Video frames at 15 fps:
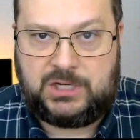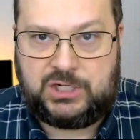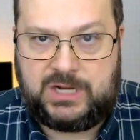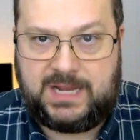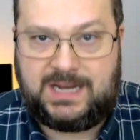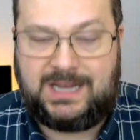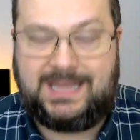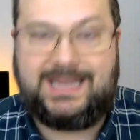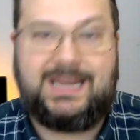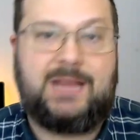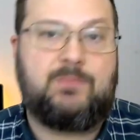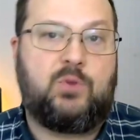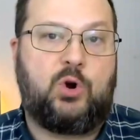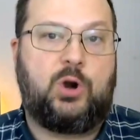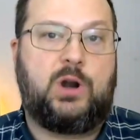channel in
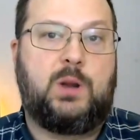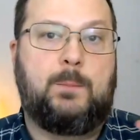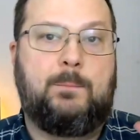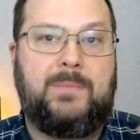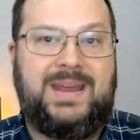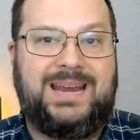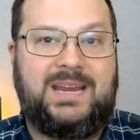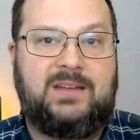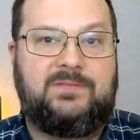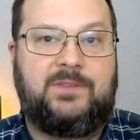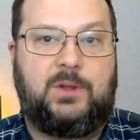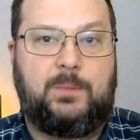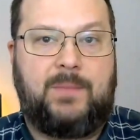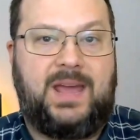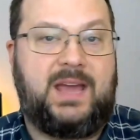a more
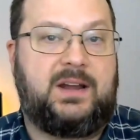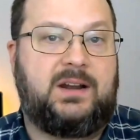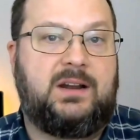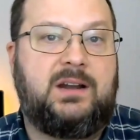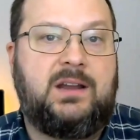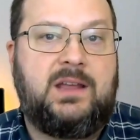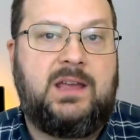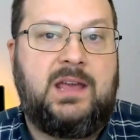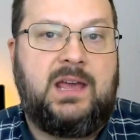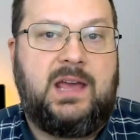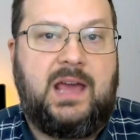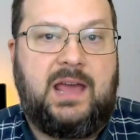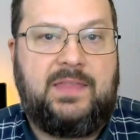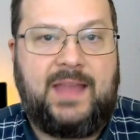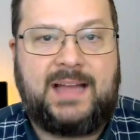meaningful manner,
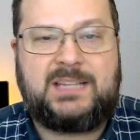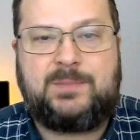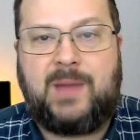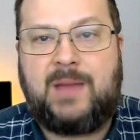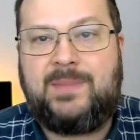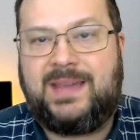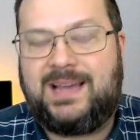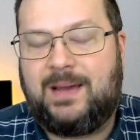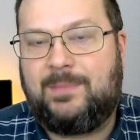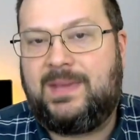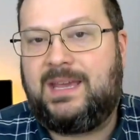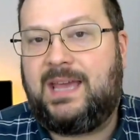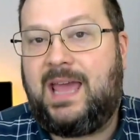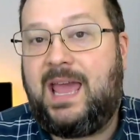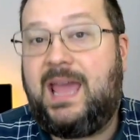and that's by
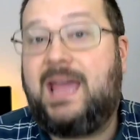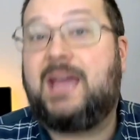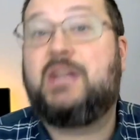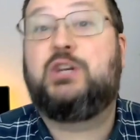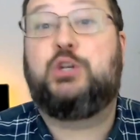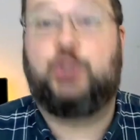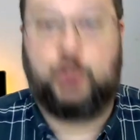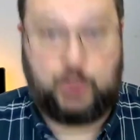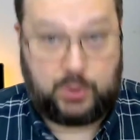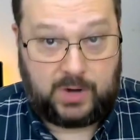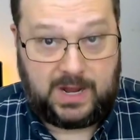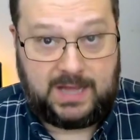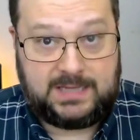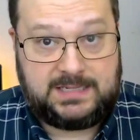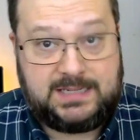becoming a
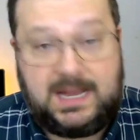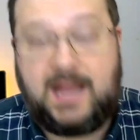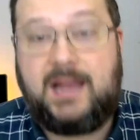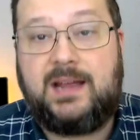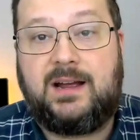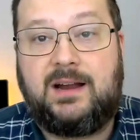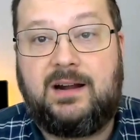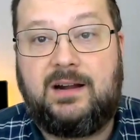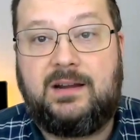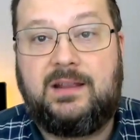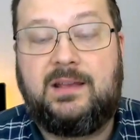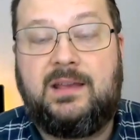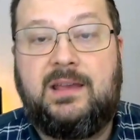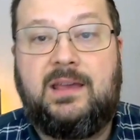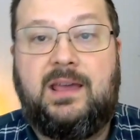DUGROZ Diehard.
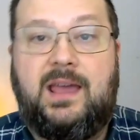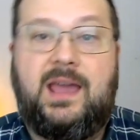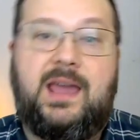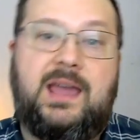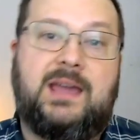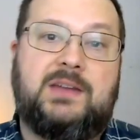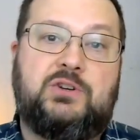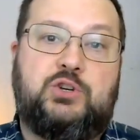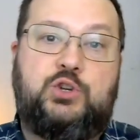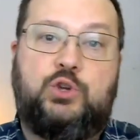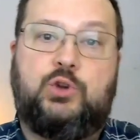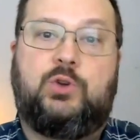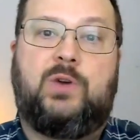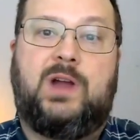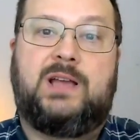A
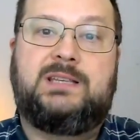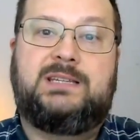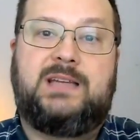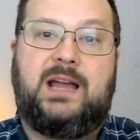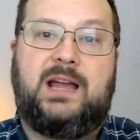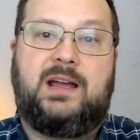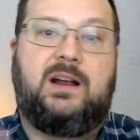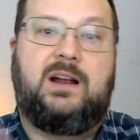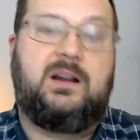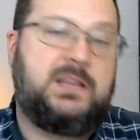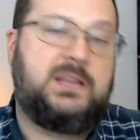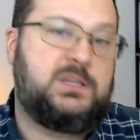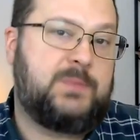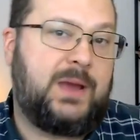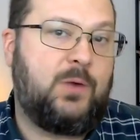DUGROZ Diehard
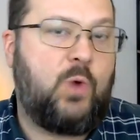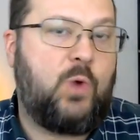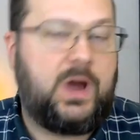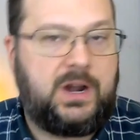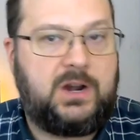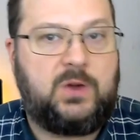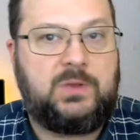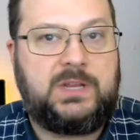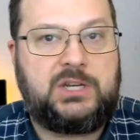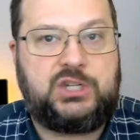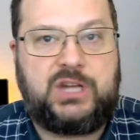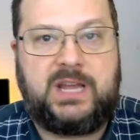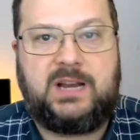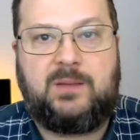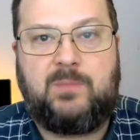is my one and only
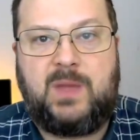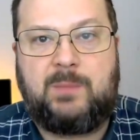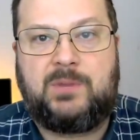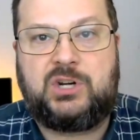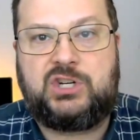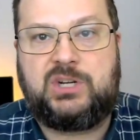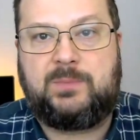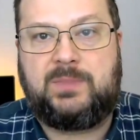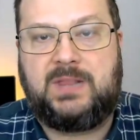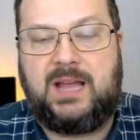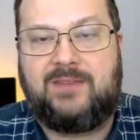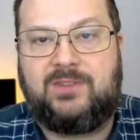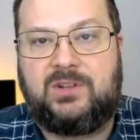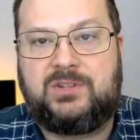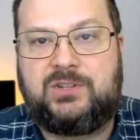channel membership
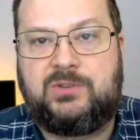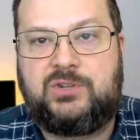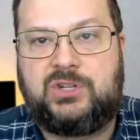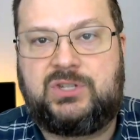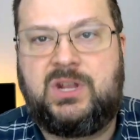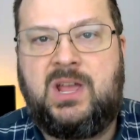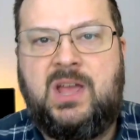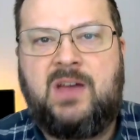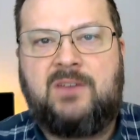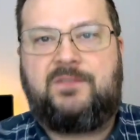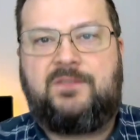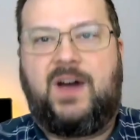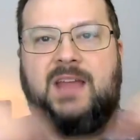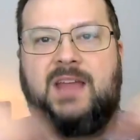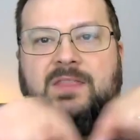level, so just
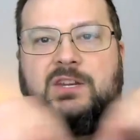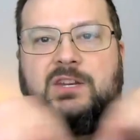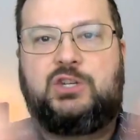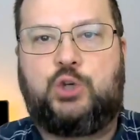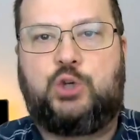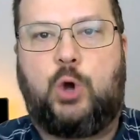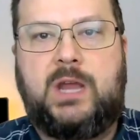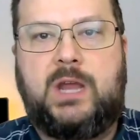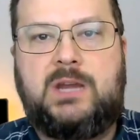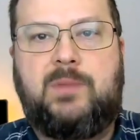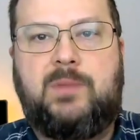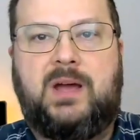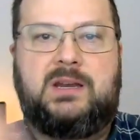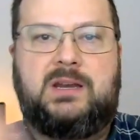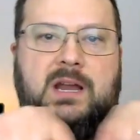find the join
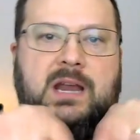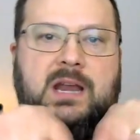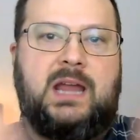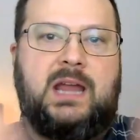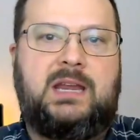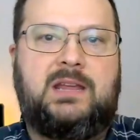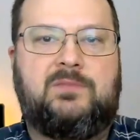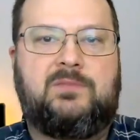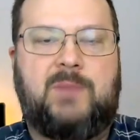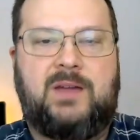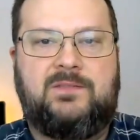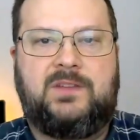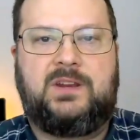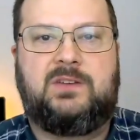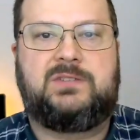button on any of my
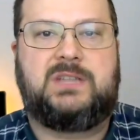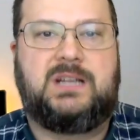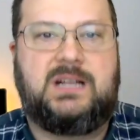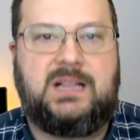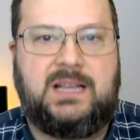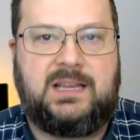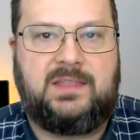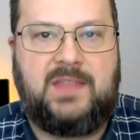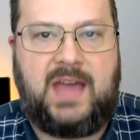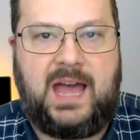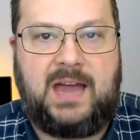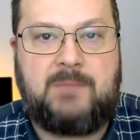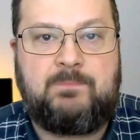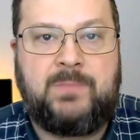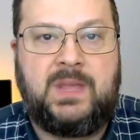videos and click that.